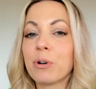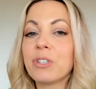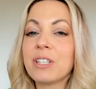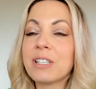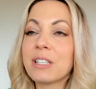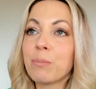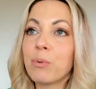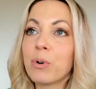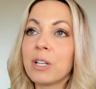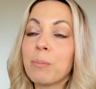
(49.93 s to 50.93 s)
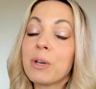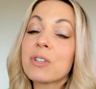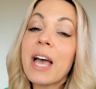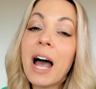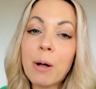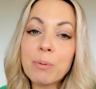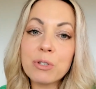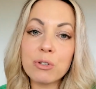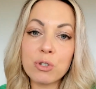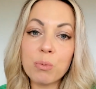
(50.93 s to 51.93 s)
protein is important because it
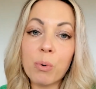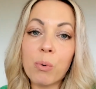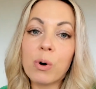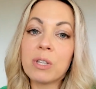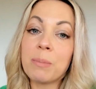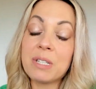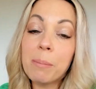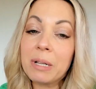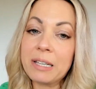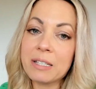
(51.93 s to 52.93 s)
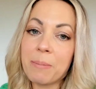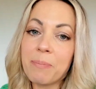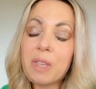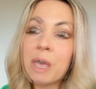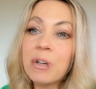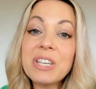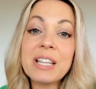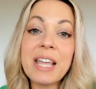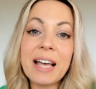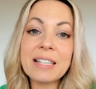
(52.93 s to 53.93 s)
helps to support metabolism.
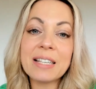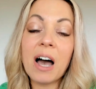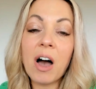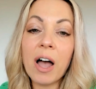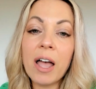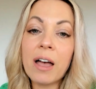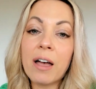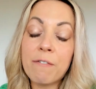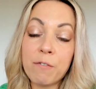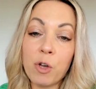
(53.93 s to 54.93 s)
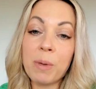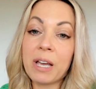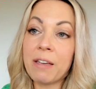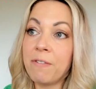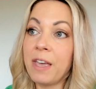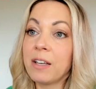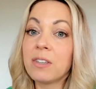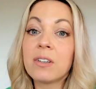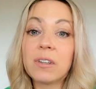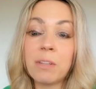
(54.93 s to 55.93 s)
Protein has a higher thermic
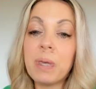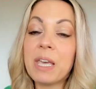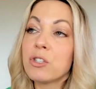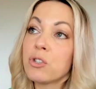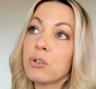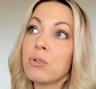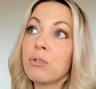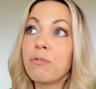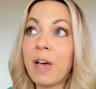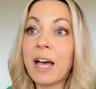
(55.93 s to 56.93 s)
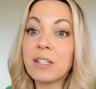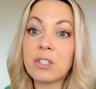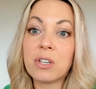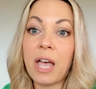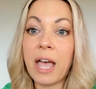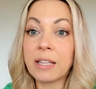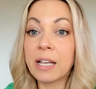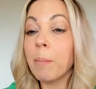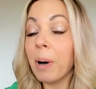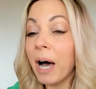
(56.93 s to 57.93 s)
effect compared to fats
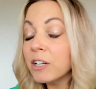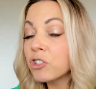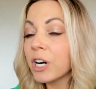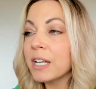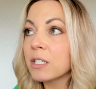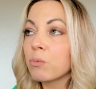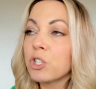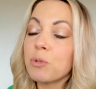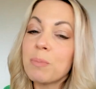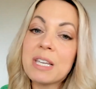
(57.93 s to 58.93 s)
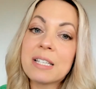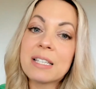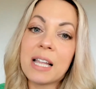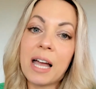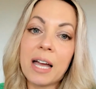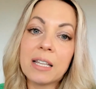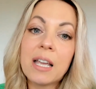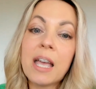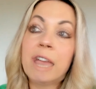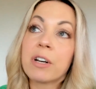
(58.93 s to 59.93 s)
and carbohydrates, which means that
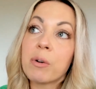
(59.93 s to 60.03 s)
it